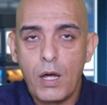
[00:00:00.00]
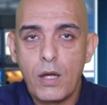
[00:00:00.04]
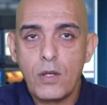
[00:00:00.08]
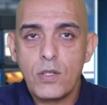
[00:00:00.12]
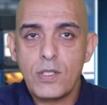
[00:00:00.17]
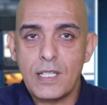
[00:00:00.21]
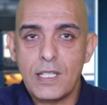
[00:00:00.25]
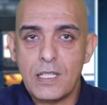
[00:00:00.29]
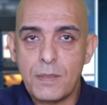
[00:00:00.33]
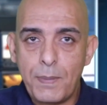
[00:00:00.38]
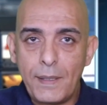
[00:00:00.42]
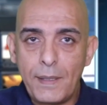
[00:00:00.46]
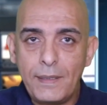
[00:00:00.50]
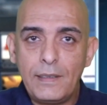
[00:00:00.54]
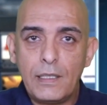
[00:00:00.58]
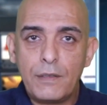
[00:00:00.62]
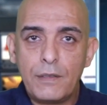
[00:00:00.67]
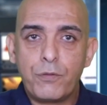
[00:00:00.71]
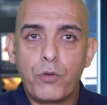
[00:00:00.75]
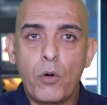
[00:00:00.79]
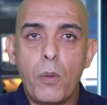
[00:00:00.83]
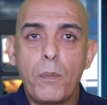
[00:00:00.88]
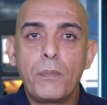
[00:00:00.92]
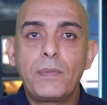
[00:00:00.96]
Suspended
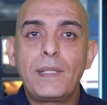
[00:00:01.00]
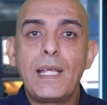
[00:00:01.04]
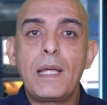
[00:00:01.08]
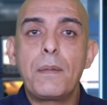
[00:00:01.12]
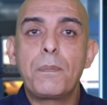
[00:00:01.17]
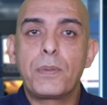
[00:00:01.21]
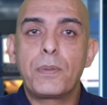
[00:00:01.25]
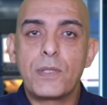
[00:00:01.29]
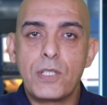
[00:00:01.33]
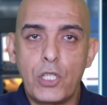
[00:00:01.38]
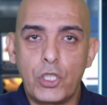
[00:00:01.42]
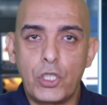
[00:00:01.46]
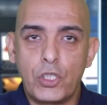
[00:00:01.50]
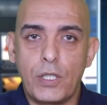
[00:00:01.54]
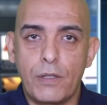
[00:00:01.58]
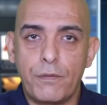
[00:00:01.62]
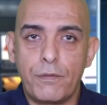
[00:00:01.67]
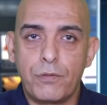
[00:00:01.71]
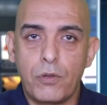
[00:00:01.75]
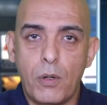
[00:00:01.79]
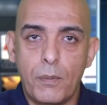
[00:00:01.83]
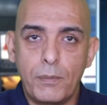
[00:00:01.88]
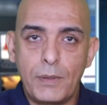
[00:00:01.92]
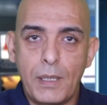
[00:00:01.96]
from their position,
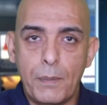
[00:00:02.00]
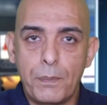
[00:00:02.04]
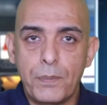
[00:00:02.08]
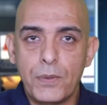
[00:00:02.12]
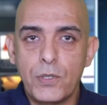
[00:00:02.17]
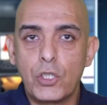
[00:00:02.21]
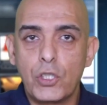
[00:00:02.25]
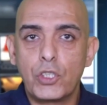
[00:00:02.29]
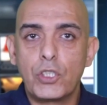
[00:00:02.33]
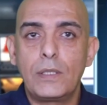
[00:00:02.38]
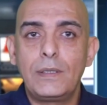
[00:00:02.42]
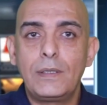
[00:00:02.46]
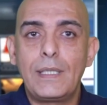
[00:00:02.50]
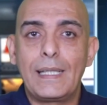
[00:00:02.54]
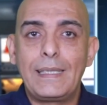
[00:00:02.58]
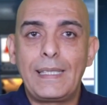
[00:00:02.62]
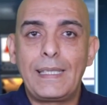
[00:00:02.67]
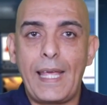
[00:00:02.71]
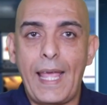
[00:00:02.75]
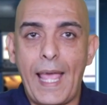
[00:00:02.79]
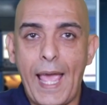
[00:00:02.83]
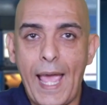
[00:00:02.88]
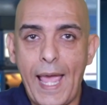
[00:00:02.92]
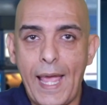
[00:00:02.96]
from the position that
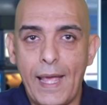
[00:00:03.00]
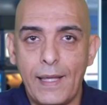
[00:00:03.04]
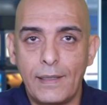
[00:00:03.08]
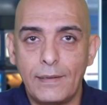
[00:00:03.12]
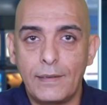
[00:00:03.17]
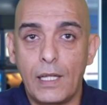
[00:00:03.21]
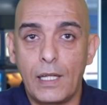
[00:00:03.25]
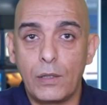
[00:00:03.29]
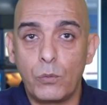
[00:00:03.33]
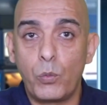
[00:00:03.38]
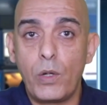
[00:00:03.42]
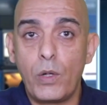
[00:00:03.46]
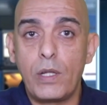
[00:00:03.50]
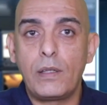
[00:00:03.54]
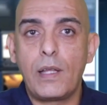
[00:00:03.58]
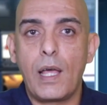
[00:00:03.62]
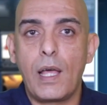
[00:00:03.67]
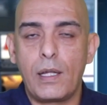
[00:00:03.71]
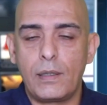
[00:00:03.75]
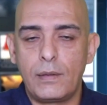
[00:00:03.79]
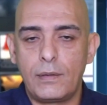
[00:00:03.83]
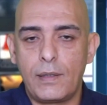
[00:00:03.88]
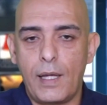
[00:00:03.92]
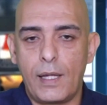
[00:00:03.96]
they had,
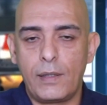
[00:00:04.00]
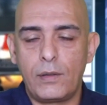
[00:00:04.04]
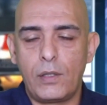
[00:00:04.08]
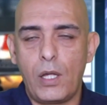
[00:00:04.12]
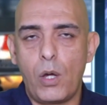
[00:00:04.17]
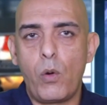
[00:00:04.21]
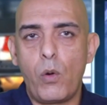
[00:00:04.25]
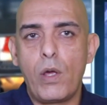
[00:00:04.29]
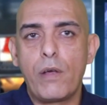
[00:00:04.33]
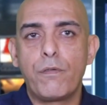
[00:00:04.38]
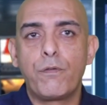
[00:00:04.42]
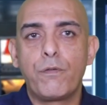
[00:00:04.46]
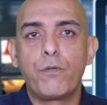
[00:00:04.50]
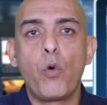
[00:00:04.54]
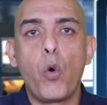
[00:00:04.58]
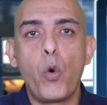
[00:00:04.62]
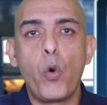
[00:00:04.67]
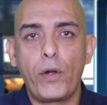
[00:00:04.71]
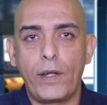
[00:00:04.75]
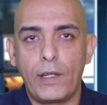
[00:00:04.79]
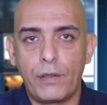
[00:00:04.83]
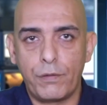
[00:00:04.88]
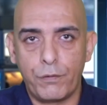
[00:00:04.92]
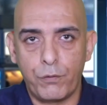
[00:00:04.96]
that they were
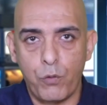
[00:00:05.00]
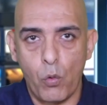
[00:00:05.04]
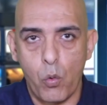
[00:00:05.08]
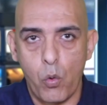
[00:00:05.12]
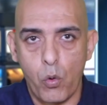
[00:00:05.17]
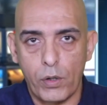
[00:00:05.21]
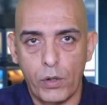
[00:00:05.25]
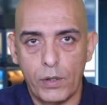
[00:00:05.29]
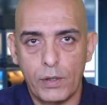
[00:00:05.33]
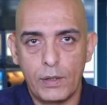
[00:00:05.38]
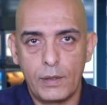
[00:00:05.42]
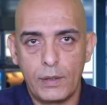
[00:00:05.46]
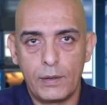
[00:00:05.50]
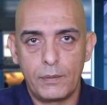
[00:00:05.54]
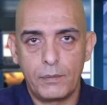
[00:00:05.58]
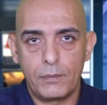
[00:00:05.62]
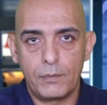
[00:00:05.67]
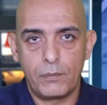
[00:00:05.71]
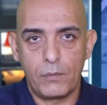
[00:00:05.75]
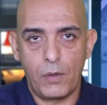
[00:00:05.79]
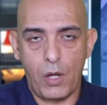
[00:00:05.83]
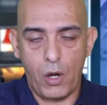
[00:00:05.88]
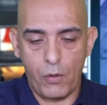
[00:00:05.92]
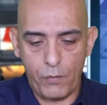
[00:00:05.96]
voted for.
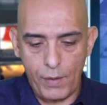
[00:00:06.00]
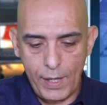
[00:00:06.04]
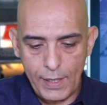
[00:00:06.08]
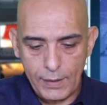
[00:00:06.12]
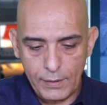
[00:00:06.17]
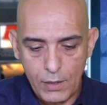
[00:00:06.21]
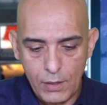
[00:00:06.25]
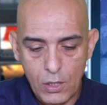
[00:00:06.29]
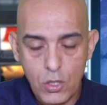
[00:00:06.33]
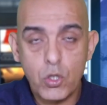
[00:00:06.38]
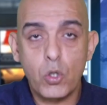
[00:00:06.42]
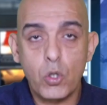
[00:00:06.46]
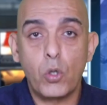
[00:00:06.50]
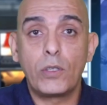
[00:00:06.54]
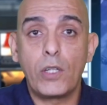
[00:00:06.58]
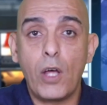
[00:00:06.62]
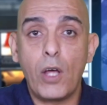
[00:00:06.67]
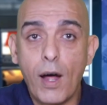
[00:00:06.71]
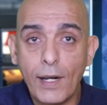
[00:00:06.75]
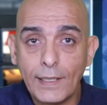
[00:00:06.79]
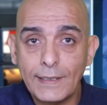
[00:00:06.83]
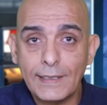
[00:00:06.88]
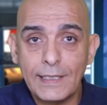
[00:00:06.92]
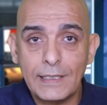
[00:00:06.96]
All right? So they
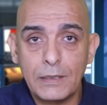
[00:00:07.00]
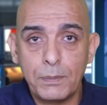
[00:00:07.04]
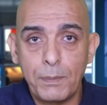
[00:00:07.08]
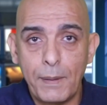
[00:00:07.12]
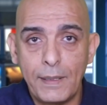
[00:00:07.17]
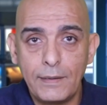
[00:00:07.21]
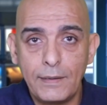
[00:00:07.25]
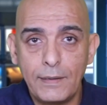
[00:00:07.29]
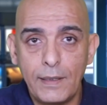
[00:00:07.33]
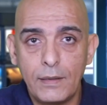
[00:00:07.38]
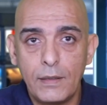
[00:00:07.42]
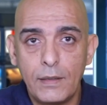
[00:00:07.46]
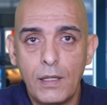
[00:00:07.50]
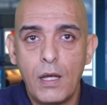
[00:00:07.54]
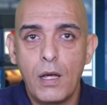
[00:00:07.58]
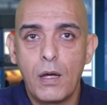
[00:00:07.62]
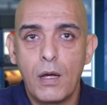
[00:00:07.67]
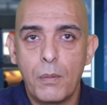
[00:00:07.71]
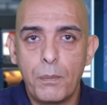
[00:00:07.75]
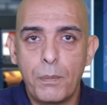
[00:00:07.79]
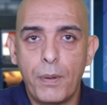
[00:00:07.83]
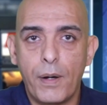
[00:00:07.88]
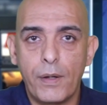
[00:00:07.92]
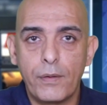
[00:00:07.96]
are suspended,
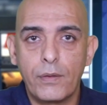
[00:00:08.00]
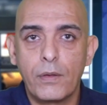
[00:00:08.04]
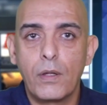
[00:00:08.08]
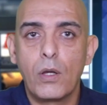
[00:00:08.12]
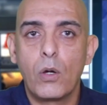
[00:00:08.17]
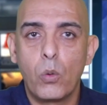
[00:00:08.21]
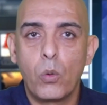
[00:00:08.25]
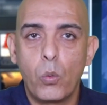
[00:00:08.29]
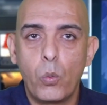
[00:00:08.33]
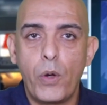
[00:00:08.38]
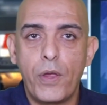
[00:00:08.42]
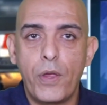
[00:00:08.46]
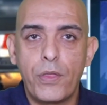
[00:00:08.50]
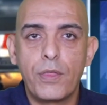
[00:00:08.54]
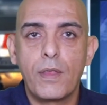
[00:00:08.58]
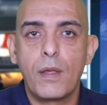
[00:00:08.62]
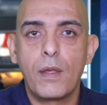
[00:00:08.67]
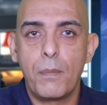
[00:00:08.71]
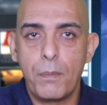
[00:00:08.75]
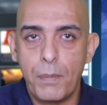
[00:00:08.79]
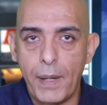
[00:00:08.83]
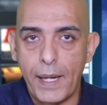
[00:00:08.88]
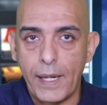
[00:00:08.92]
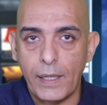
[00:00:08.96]
but with
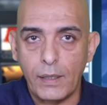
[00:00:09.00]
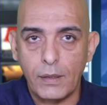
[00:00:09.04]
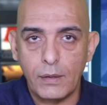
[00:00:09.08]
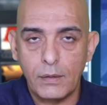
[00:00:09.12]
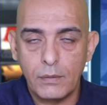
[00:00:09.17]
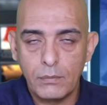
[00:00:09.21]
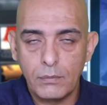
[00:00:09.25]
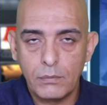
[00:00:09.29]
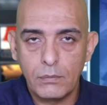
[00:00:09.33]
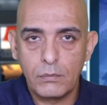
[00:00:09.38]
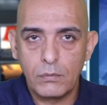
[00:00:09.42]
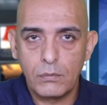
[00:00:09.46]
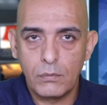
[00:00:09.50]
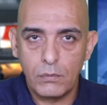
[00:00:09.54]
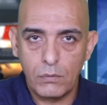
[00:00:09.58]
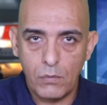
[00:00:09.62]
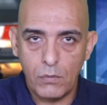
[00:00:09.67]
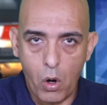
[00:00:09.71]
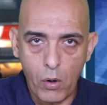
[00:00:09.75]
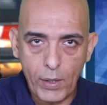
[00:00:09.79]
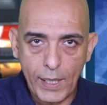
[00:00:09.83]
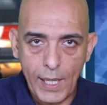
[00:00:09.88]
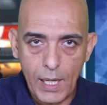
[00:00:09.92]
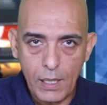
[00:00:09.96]
pay.
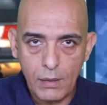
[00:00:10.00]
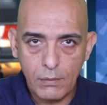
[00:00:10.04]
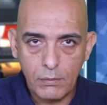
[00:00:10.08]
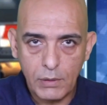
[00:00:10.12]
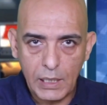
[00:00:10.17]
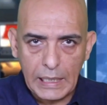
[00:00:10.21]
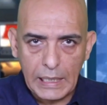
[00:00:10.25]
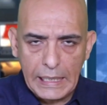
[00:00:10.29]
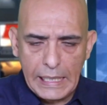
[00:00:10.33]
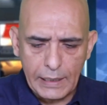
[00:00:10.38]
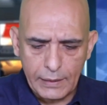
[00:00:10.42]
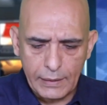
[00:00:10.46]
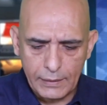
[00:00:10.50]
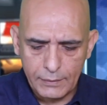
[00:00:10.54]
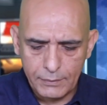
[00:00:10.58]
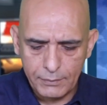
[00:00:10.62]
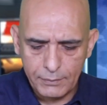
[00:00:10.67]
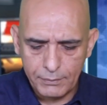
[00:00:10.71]
Okay? Clear?